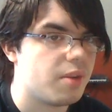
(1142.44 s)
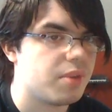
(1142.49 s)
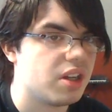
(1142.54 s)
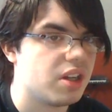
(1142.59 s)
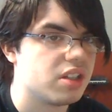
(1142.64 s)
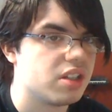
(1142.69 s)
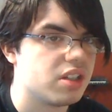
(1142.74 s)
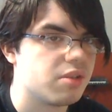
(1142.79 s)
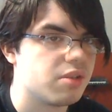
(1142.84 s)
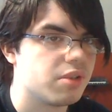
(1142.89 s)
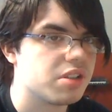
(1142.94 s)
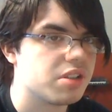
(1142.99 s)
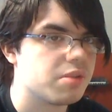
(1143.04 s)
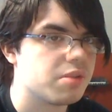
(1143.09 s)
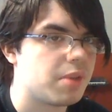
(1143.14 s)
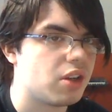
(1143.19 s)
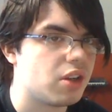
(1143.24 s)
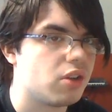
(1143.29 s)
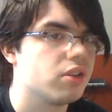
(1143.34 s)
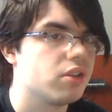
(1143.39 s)
but she
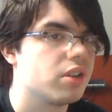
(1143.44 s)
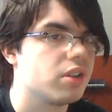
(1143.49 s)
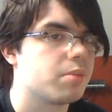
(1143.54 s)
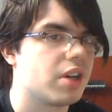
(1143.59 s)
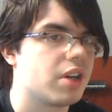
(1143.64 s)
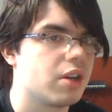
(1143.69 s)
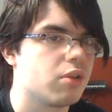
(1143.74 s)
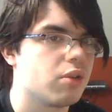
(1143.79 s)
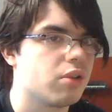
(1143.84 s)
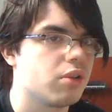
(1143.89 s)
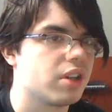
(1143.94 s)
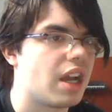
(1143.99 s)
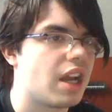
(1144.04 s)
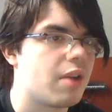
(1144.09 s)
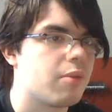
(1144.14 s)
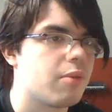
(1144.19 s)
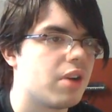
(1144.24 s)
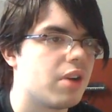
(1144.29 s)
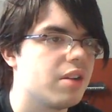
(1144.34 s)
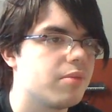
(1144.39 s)
wasn't my only priority.
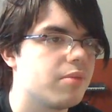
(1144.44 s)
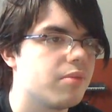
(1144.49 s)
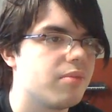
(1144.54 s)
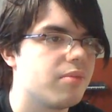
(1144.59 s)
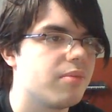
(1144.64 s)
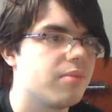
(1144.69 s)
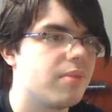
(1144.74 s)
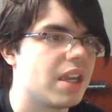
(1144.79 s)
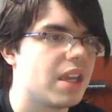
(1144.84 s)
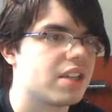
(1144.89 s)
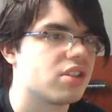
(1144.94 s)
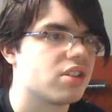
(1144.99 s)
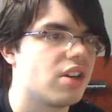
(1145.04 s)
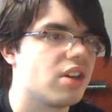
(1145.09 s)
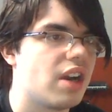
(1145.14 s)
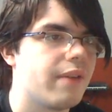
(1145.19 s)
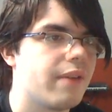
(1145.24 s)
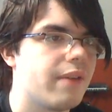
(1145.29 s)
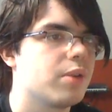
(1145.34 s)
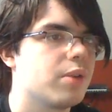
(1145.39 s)
I want to make
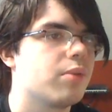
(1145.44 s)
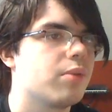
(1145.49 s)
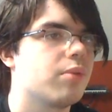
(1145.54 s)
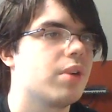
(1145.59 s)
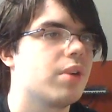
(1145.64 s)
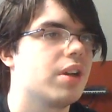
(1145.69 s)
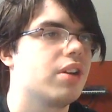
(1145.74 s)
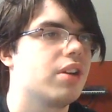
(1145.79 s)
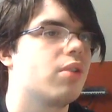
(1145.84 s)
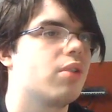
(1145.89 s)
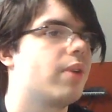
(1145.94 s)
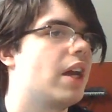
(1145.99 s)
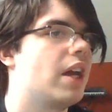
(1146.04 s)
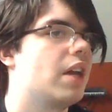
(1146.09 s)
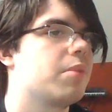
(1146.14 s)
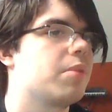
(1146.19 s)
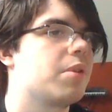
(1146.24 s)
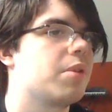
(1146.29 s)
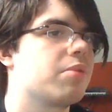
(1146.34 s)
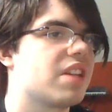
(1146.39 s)
sure everyone
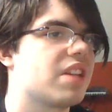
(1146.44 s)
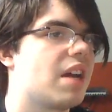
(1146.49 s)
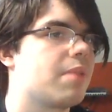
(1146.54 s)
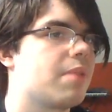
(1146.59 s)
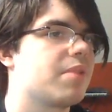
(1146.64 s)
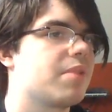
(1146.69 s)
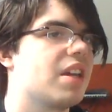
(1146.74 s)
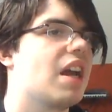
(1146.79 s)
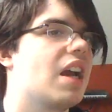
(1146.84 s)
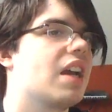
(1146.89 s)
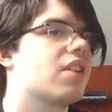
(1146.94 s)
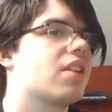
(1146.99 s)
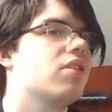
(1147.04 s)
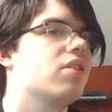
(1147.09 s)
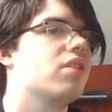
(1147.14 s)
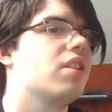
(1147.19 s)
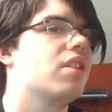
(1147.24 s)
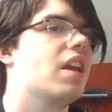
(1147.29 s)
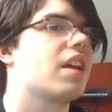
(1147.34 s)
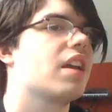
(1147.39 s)
around me was happy. I
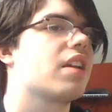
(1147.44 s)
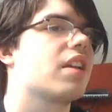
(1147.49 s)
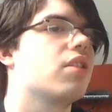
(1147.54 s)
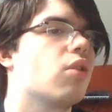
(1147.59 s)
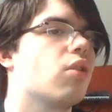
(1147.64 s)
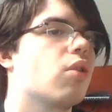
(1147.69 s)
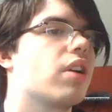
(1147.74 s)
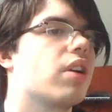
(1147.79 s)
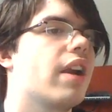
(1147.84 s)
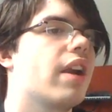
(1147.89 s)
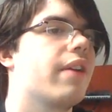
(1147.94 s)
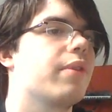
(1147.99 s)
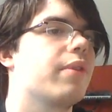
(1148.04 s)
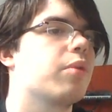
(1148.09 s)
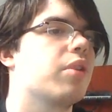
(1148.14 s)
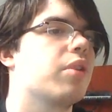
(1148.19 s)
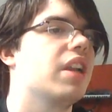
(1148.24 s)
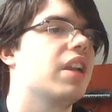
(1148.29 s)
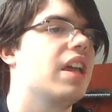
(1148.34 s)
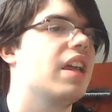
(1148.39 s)
couldn't ignore
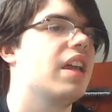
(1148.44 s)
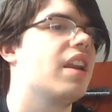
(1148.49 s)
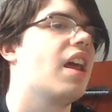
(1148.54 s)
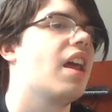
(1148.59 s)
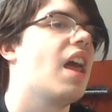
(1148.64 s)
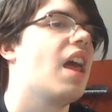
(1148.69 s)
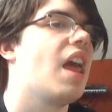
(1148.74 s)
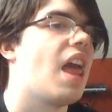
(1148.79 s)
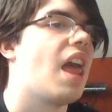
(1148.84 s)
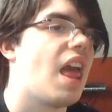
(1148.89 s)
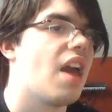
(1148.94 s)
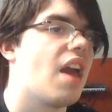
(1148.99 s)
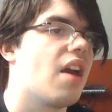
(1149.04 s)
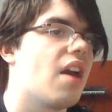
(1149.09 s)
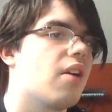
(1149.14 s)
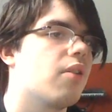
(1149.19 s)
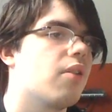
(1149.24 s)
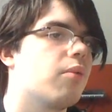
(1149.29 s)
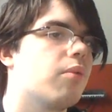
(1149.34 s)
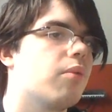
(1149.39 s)
everyone, and
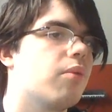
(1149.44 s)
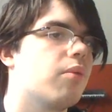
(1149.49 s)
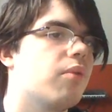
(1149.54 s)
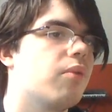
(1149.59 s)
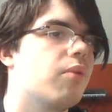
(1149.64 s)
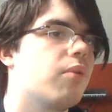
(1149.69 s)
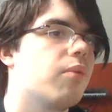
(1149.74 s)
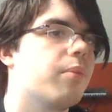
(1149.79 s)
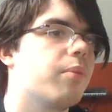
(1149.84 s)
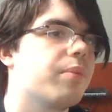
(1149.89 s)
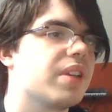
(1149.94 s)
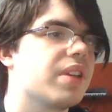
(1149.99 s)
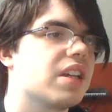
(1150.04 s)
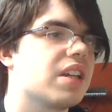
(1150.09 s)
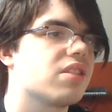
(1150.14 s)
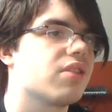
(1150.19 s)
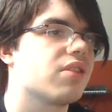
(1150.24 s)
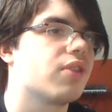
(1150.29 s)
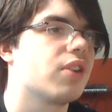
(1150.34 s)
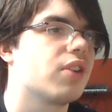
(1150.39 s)

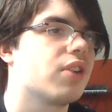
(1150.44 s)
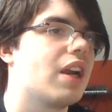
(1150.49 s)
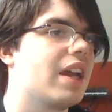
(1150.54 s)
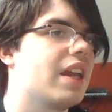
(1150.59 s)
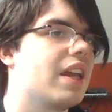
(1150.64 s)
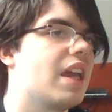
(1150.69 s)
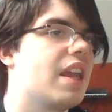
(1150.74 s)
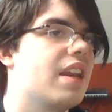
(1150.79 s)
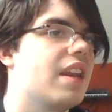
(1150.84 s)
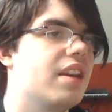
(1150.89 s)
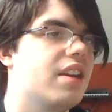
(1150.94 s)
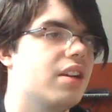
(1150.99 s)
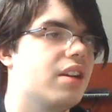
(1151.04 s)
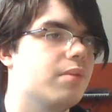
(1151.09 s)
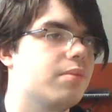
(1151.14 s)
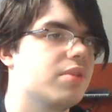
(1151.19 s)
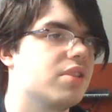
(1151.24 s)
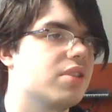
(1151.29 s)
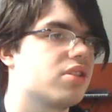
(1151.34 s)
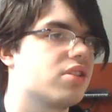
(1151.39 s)
because of her, I ended
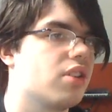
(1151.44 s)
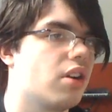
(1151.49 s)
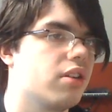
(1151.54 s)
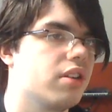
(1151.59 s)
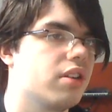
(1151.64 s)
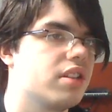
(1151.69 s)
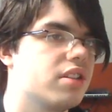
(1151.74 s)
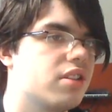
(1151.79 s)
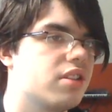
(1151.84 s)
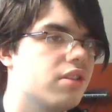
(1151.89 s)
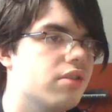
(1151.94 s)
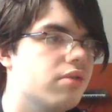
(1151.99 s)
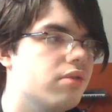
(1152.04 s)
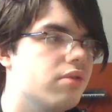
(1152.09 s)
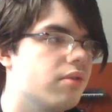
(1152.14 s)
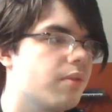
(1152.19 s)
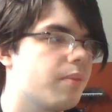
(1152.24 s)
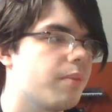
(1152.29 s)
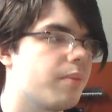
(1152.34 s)
up starting to,